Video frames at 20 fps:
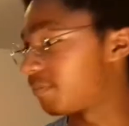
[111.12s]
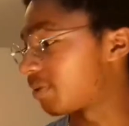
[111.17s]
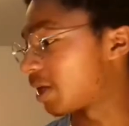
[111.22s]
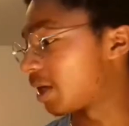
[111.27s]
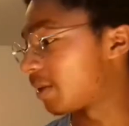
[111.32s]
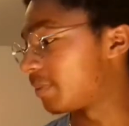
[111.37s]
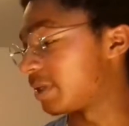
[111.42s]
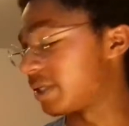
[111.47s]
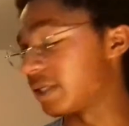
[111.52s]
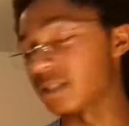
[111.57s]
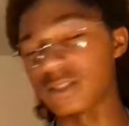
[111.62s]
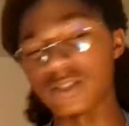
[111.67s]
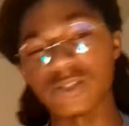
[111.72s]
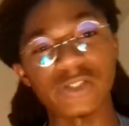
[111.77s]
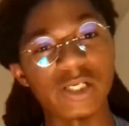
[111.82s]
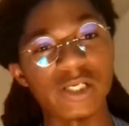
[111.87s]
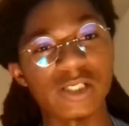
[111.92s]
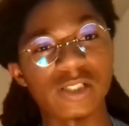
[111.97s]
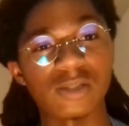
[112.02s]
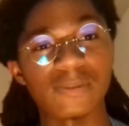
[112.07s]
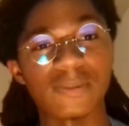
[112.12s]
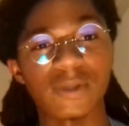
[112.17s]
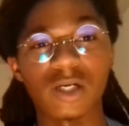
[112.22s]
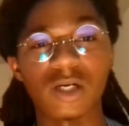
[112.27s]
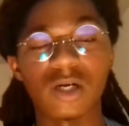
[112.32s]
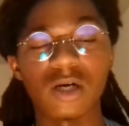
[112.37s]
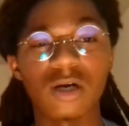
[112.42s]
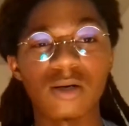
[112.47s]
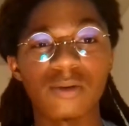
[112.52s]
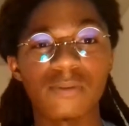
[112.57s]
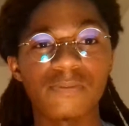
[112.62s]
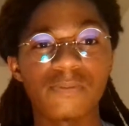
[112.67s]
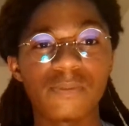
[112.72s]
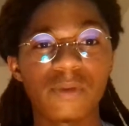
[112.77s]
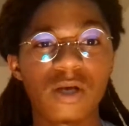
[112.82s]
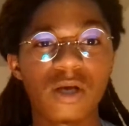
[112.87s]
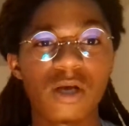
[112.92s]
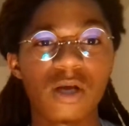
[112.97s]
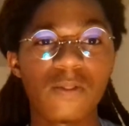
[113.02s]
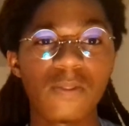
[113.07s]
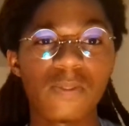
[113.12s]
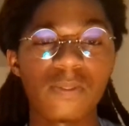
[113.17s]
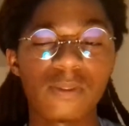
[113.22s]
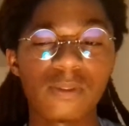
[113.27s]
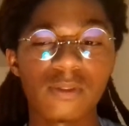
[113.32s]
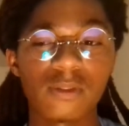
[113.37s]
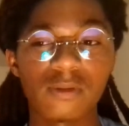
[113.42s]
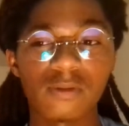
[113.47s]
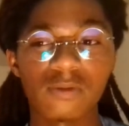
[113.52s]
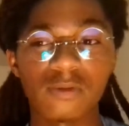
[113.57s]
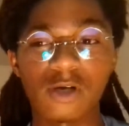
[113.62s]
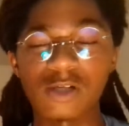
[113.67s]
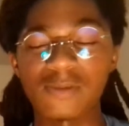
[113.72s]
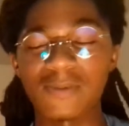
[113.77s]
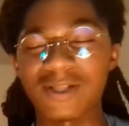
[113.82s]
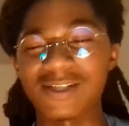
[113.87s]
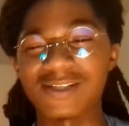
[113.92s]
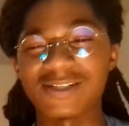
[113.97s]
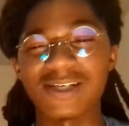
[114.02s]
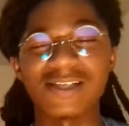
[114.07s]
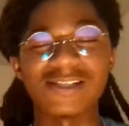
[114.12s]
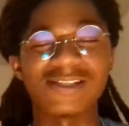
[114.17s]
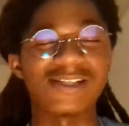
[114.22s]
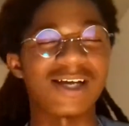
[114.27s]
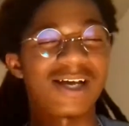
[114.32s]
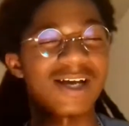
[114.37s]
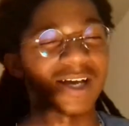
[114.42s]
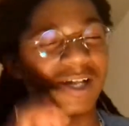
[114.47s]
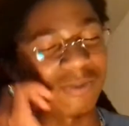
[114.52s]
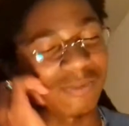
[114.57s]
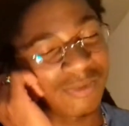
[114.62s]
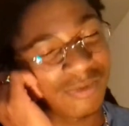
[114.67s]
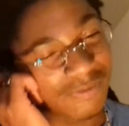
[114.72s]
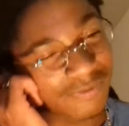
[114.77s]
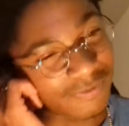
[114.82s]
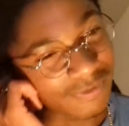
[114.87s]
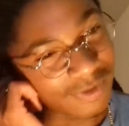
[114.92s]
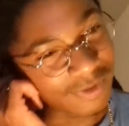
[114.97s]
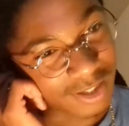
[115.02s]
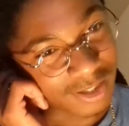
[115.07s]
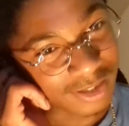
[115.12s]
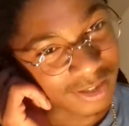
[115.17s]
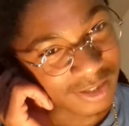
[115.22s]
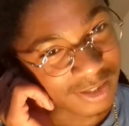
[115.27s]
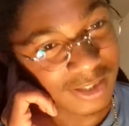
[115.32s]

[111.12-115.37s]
Probably get to see some, I was about to say Zahn, what the fuck?